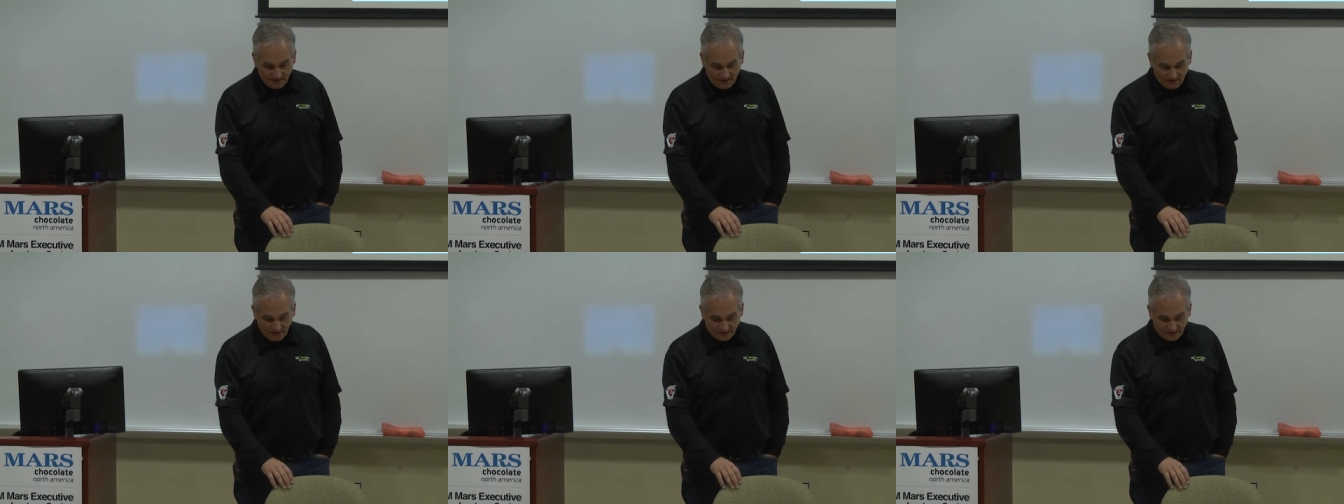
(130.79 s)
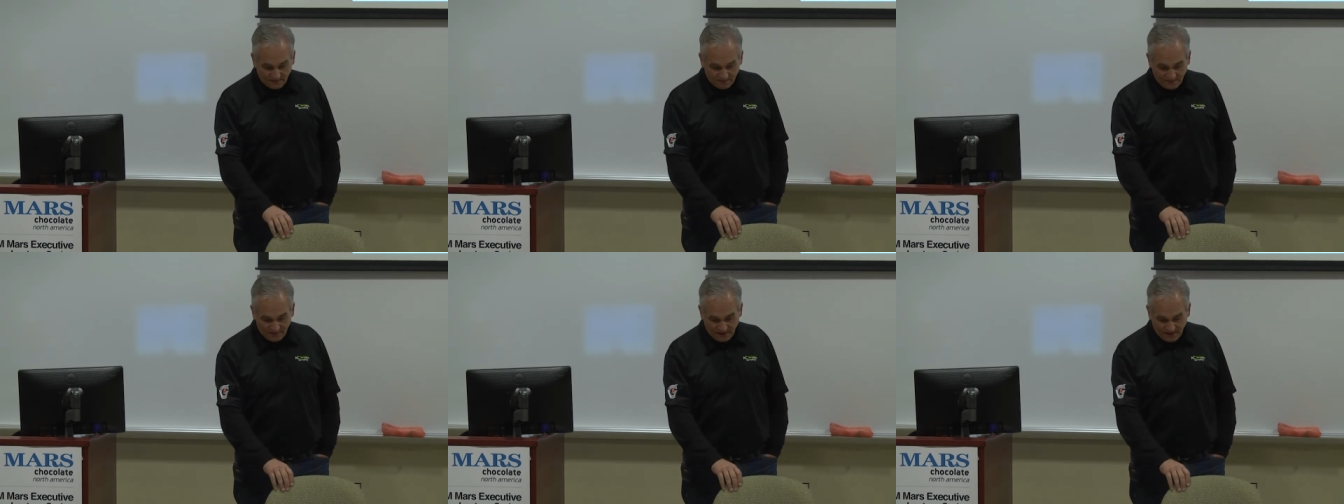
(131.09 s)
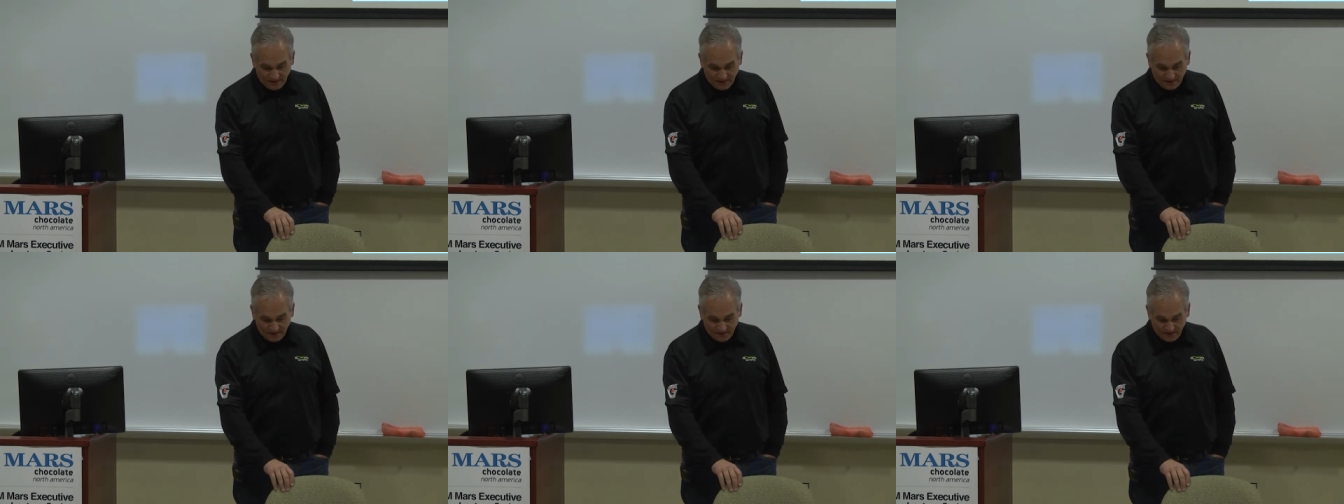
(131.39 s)
Um,
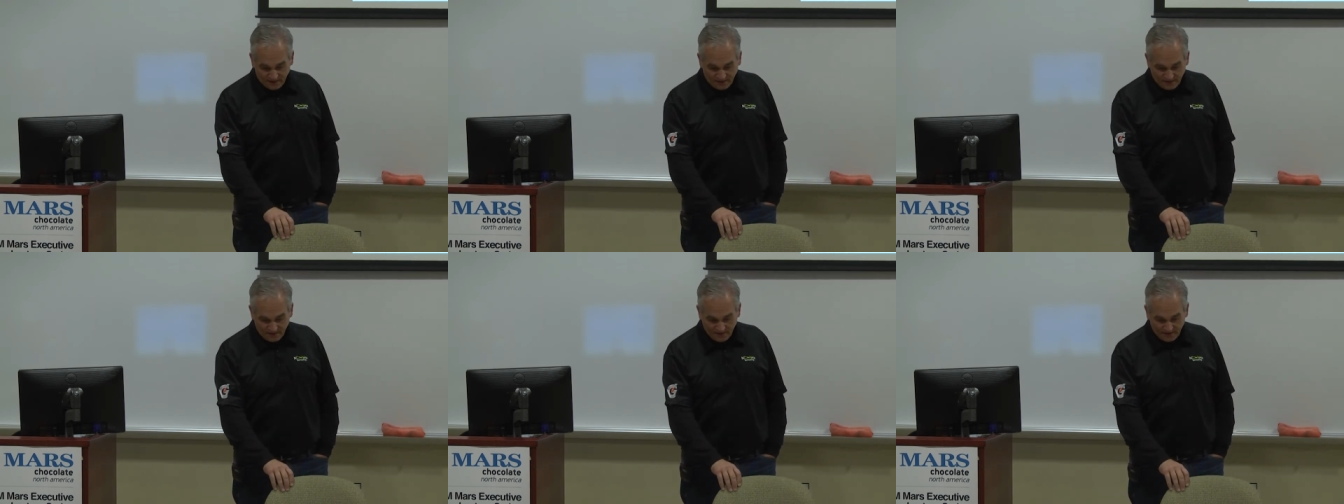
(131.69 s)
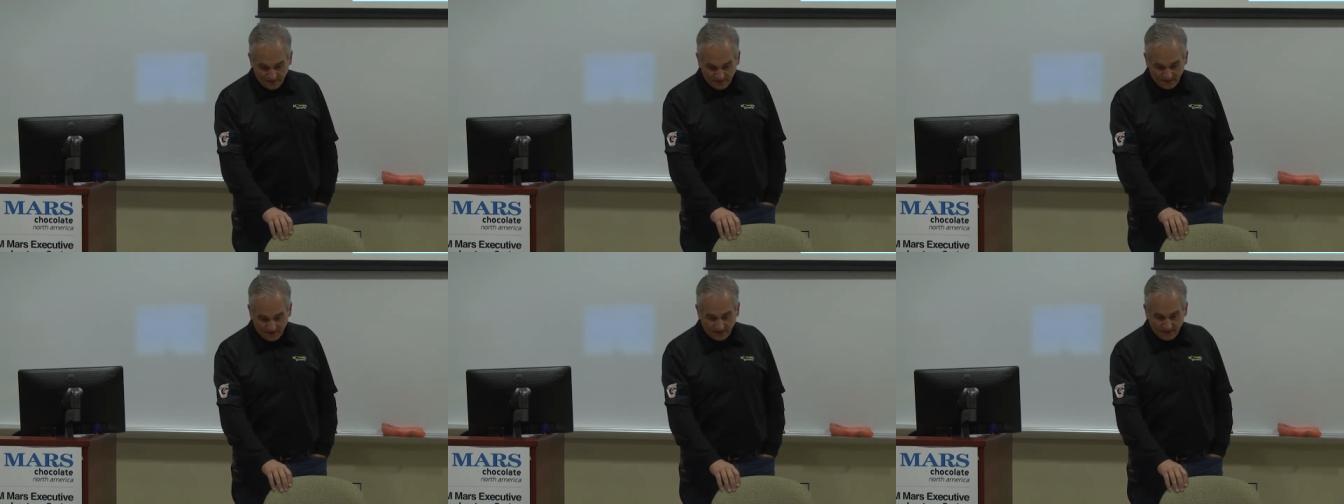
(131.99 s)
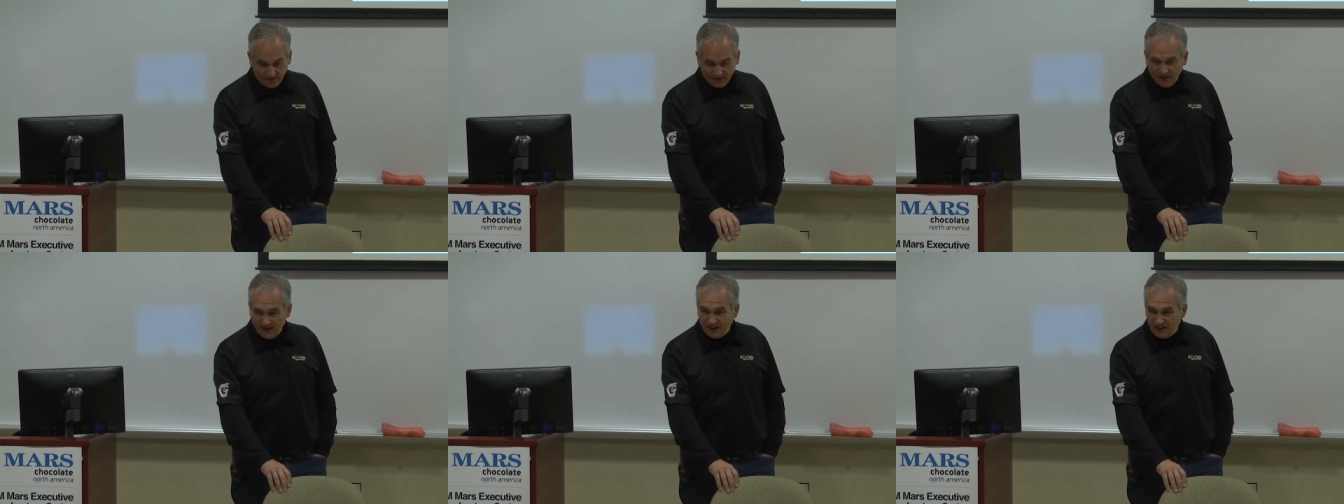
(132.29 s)
and,
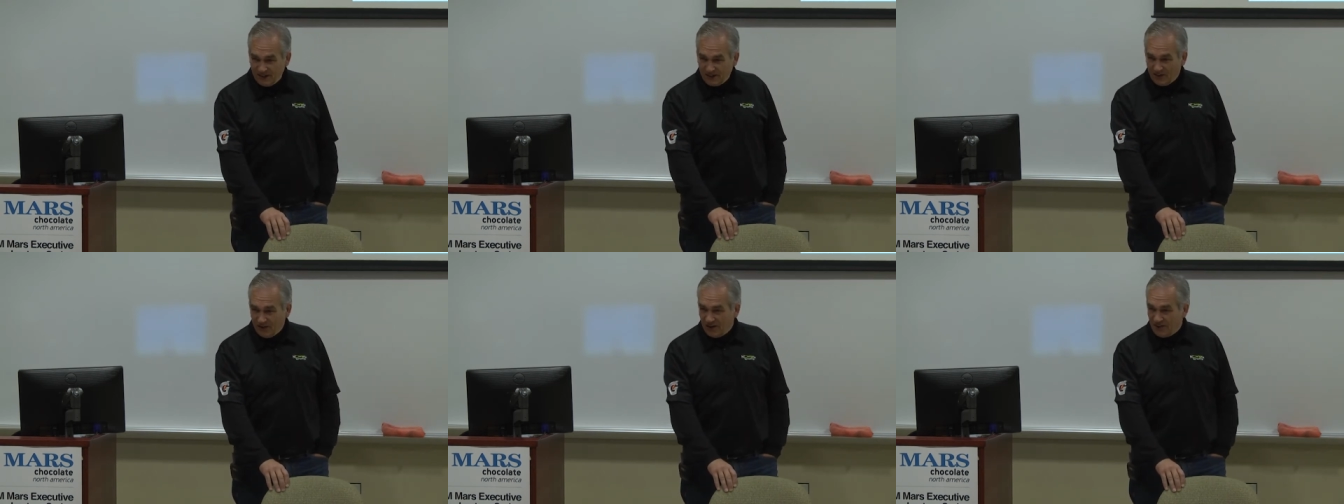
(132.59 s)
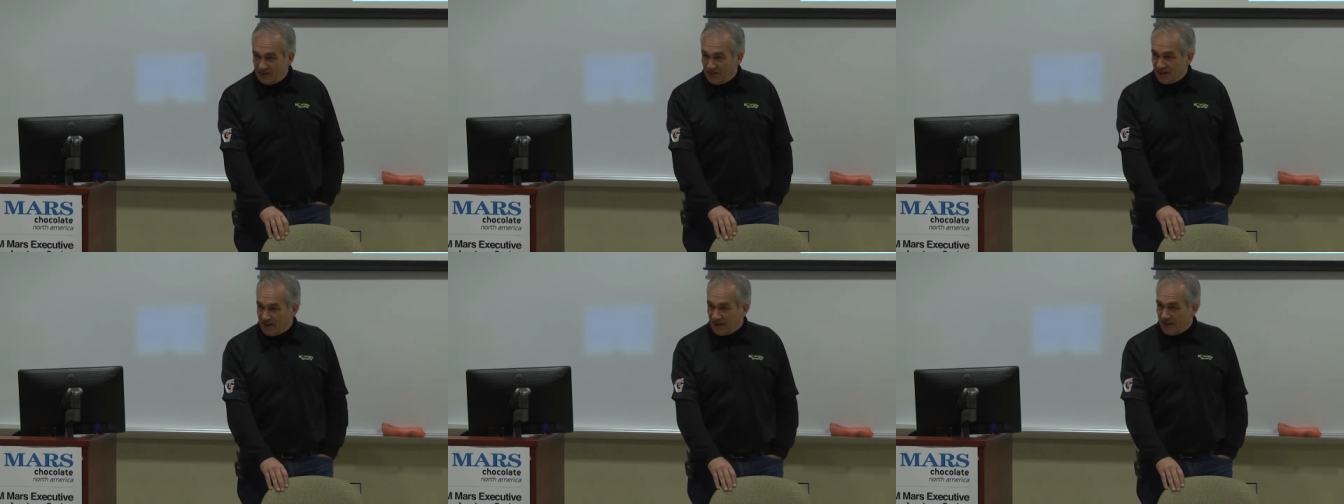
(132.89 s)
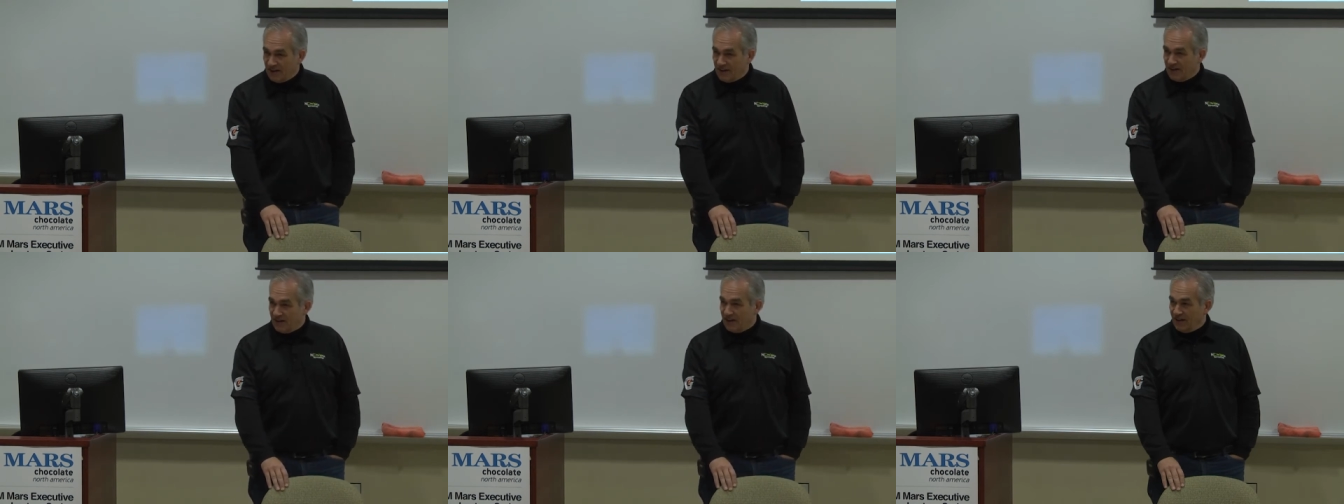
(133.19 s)
uh, you know, I think
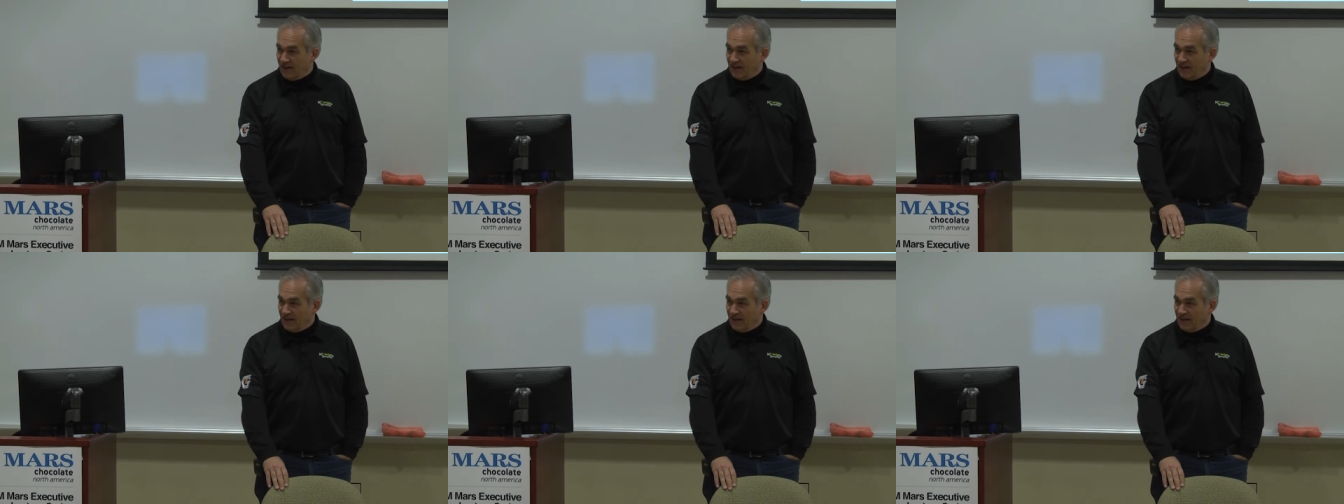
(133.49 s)
I,